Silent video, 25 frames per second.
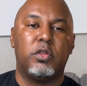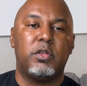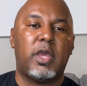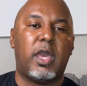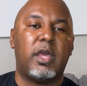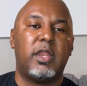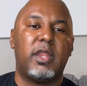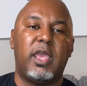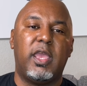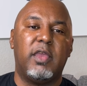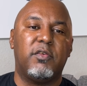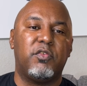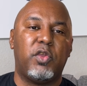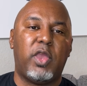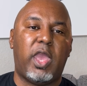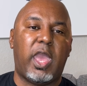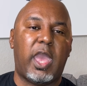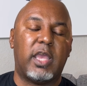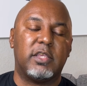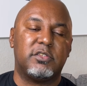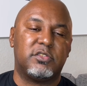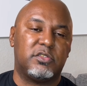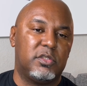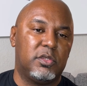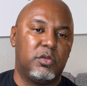Not every
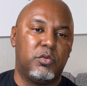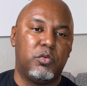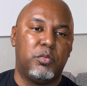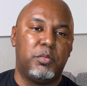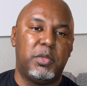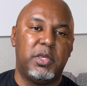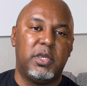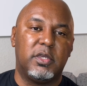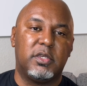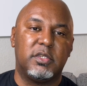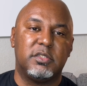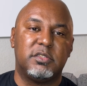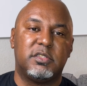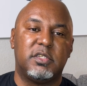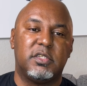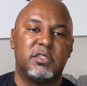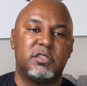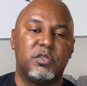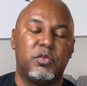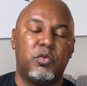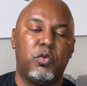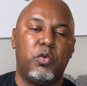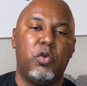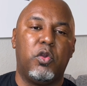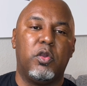hatchling will be a
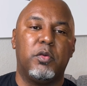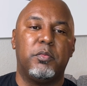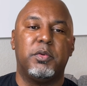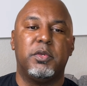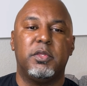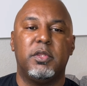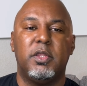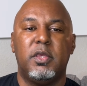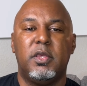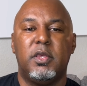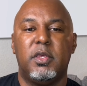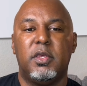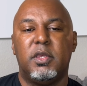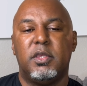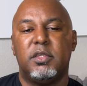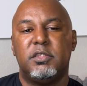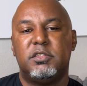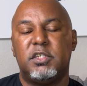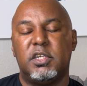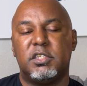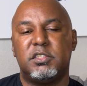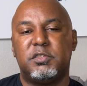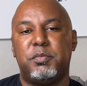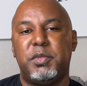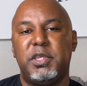consistent grower, but
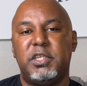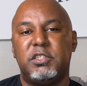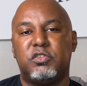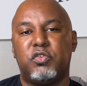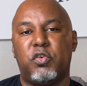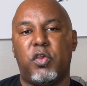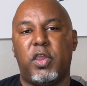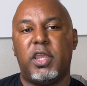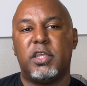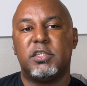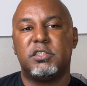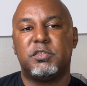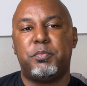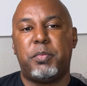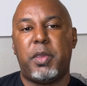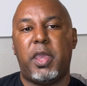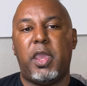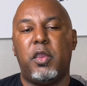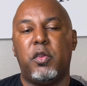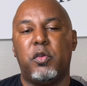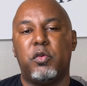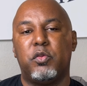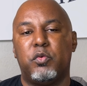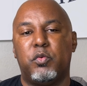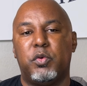just be
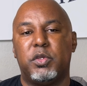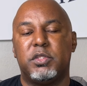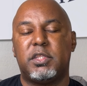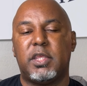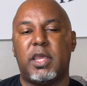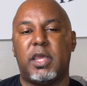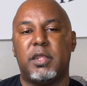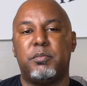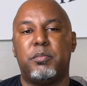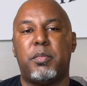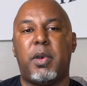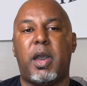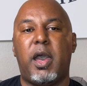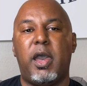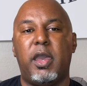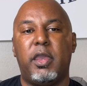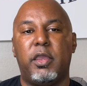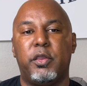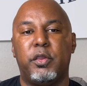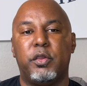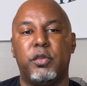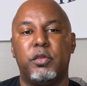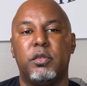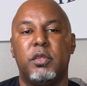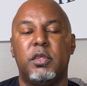transparent with that
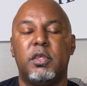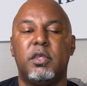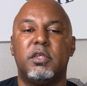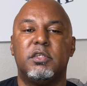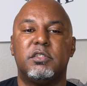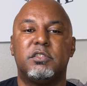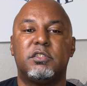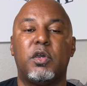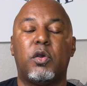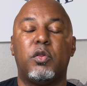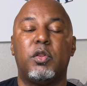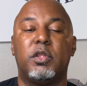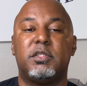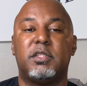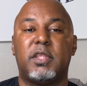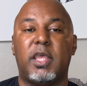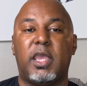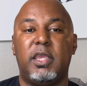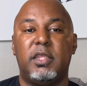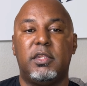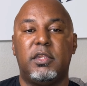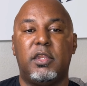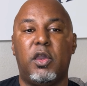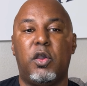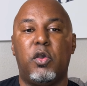buyer so that
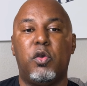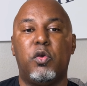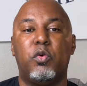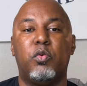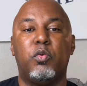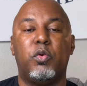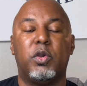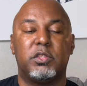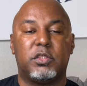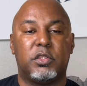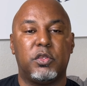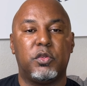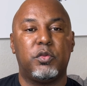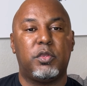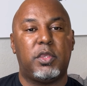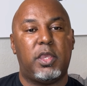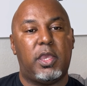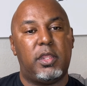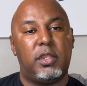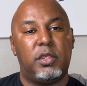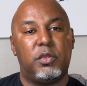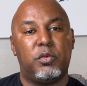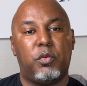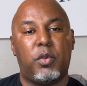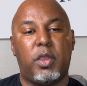they know what they're
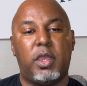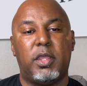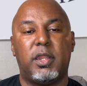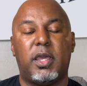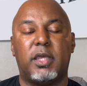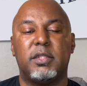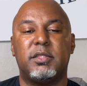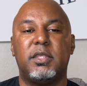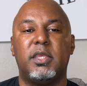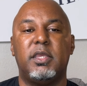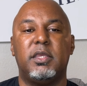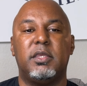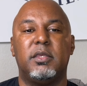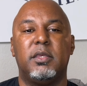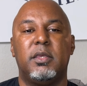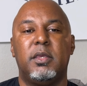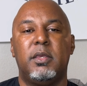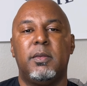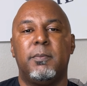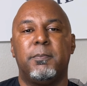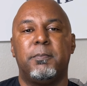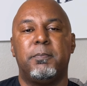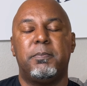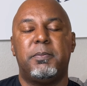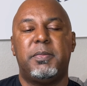getting, right? And I think
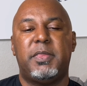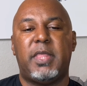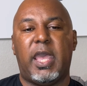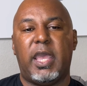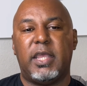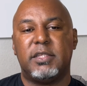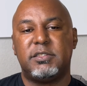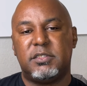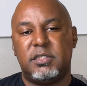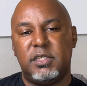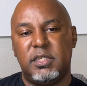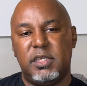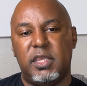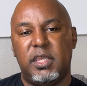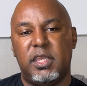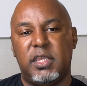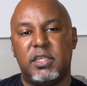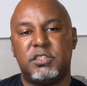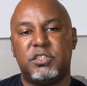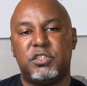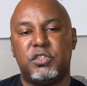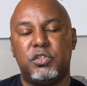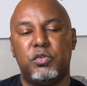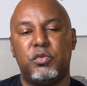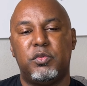that's the
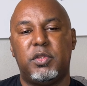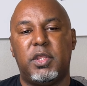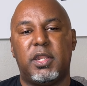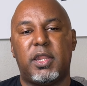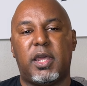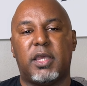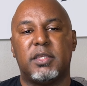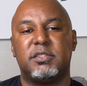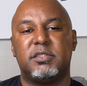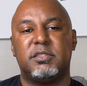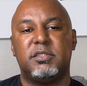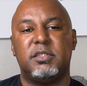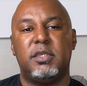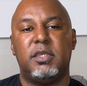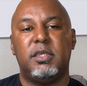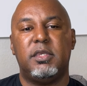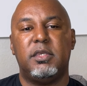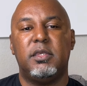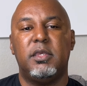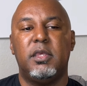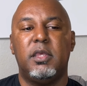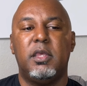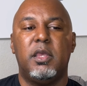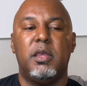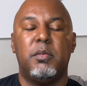issue that I
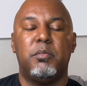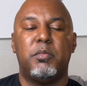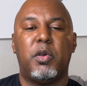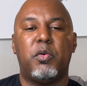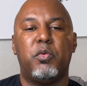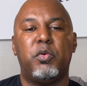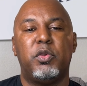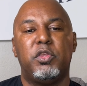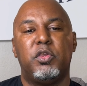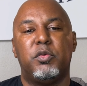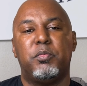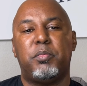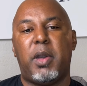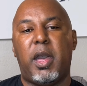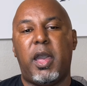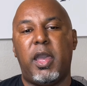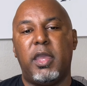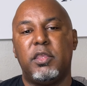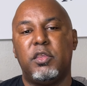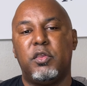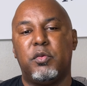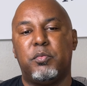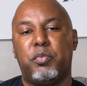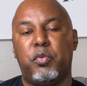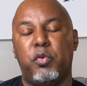see. But when you're
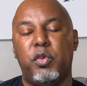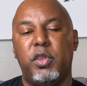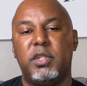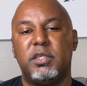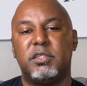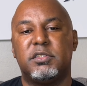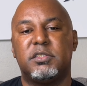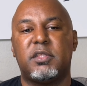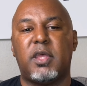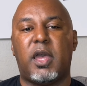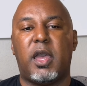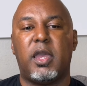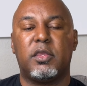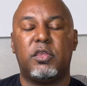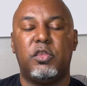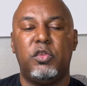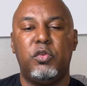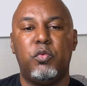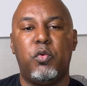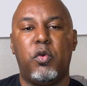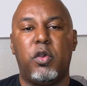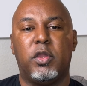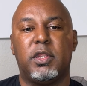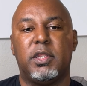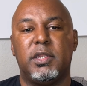buying your breeding stock, you
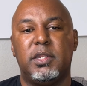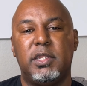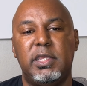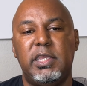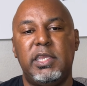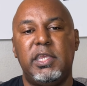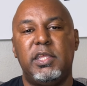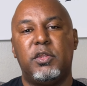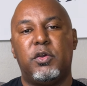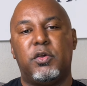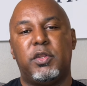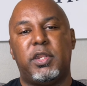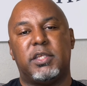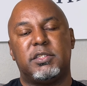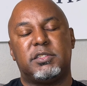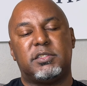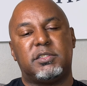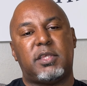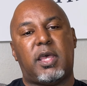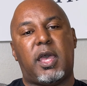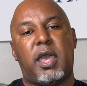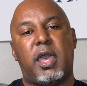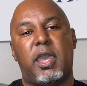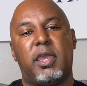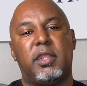want to lean on that
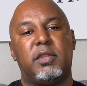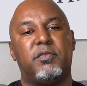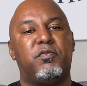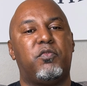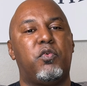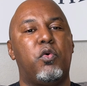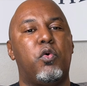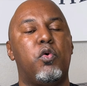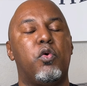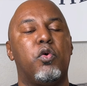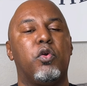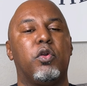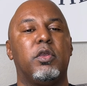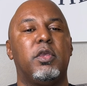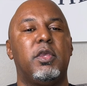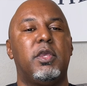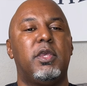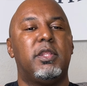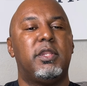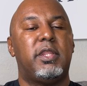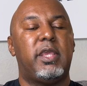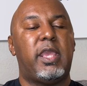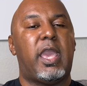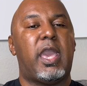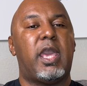side for
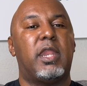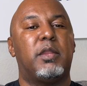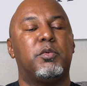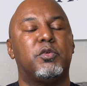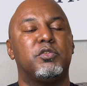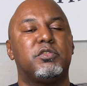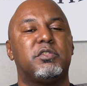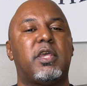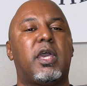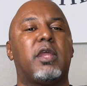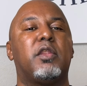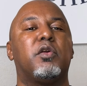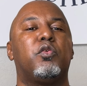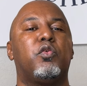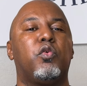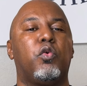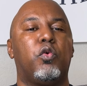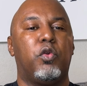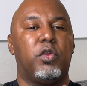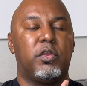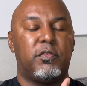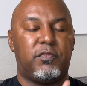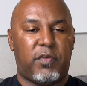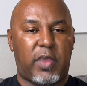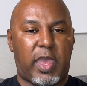the animals that are
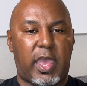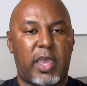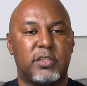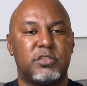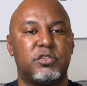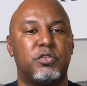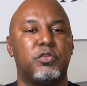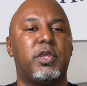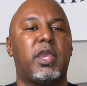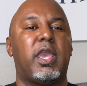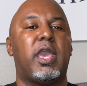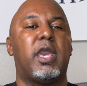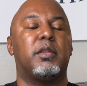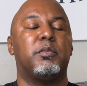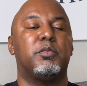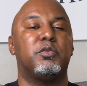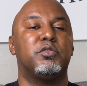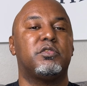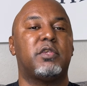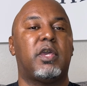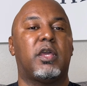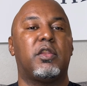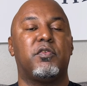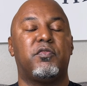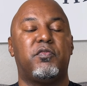growing faster, the
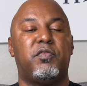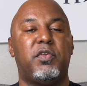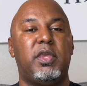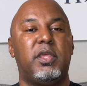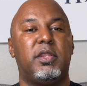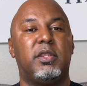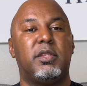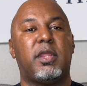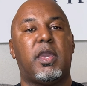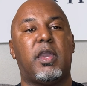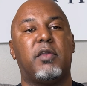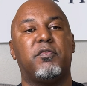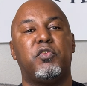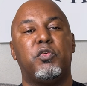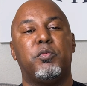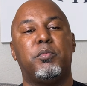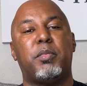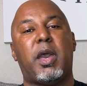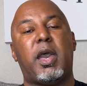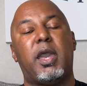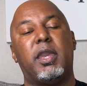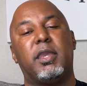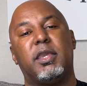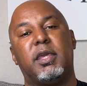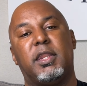animals that are feeding. Now, if you're
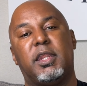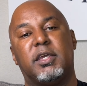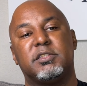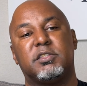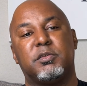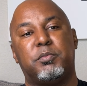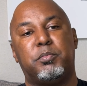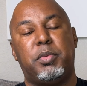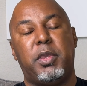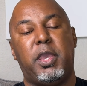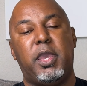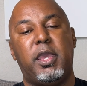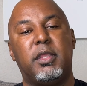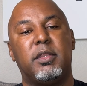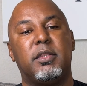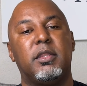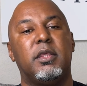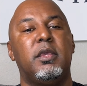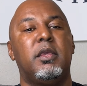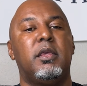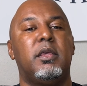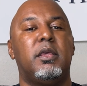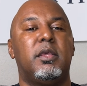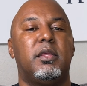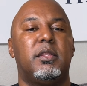buying it as a pet,
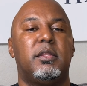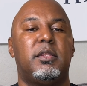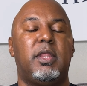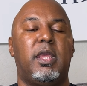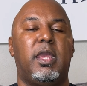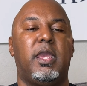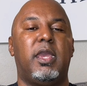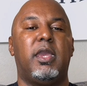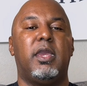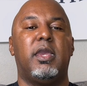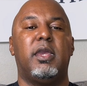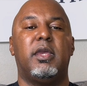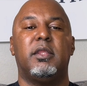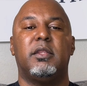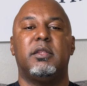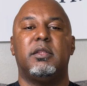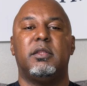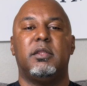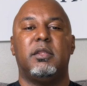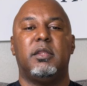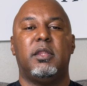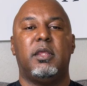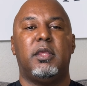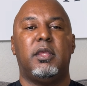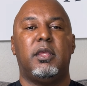
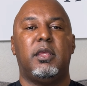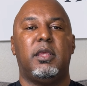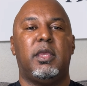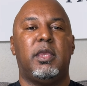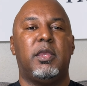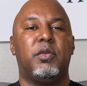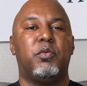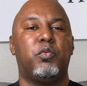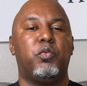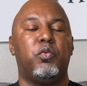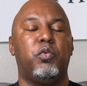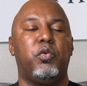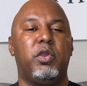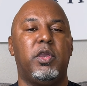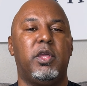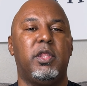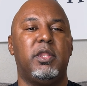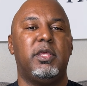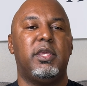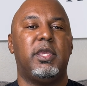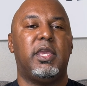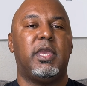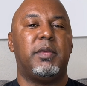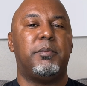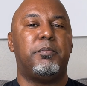then
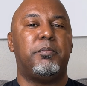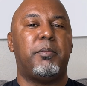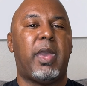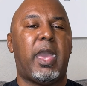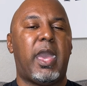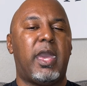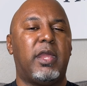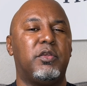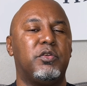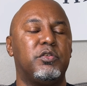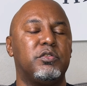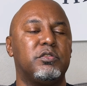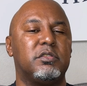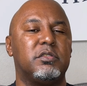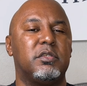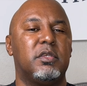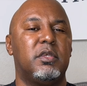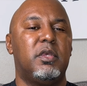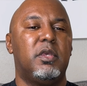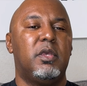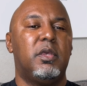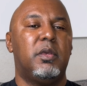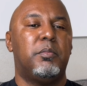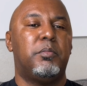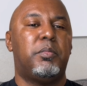it matters.
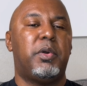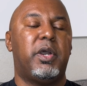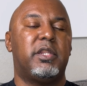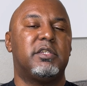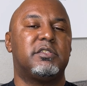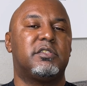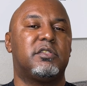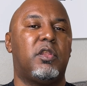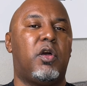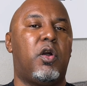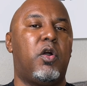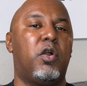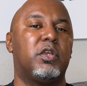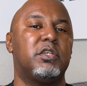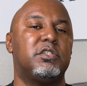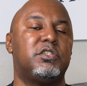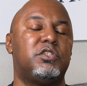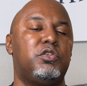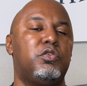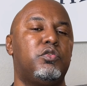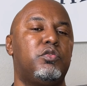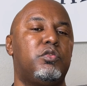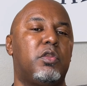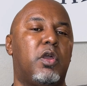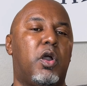But as long as
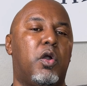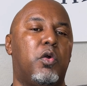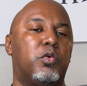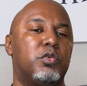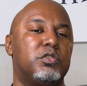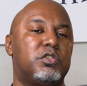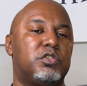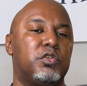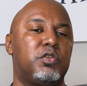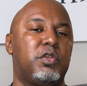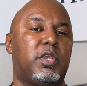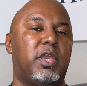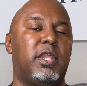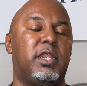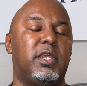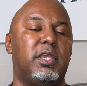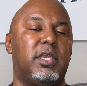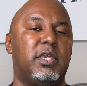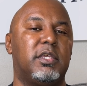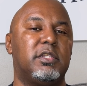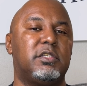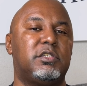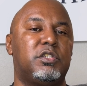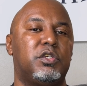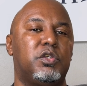you know what you're getting
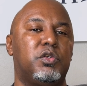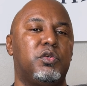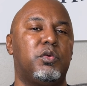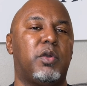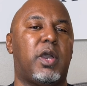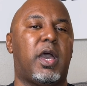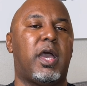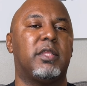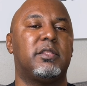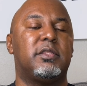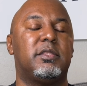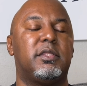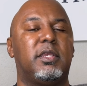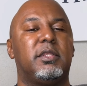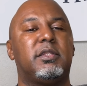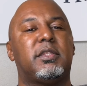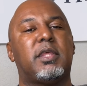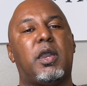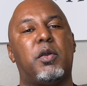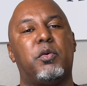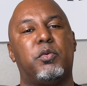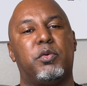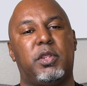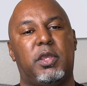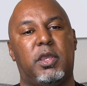into, I think
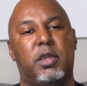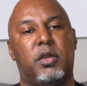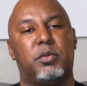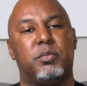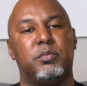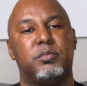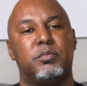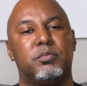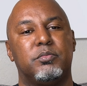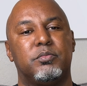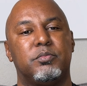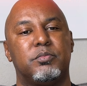that would help.